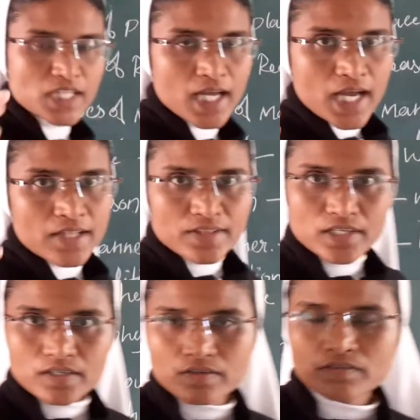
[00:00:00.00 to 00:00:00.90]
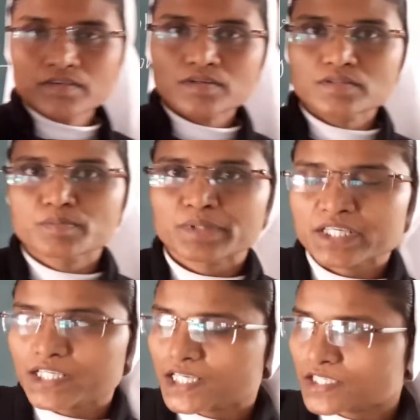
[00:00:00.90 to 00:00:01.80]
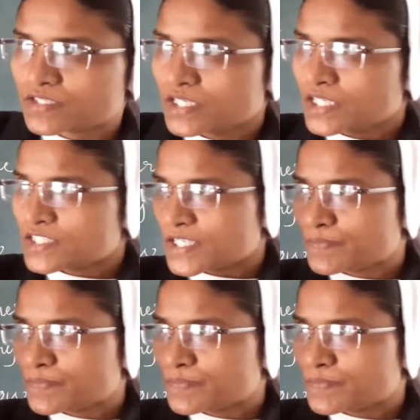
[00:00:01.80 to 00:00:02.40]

other predicates,